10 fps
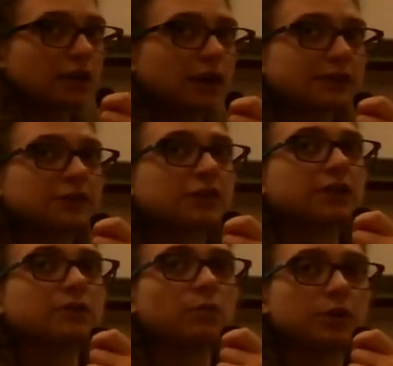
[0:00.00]

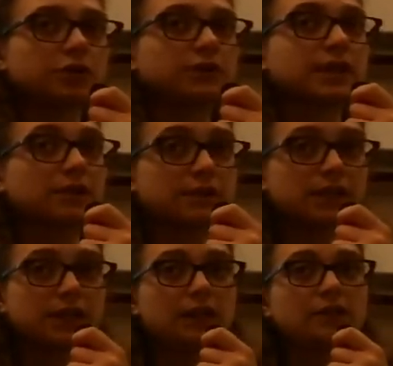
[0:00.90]
oxygen, which your cells
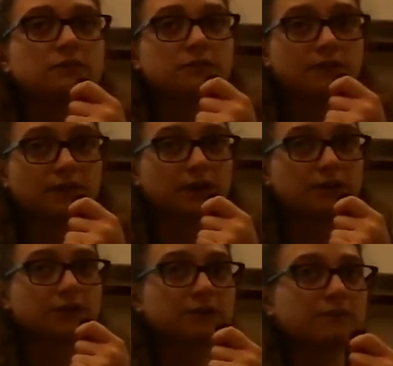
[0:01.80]
need to
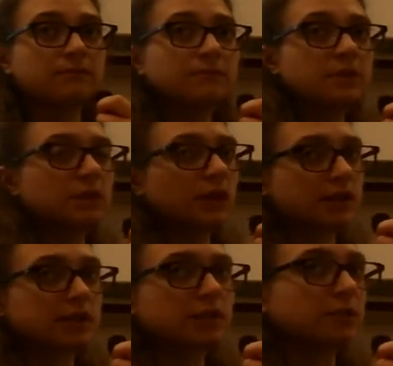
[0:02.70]
function. So that's two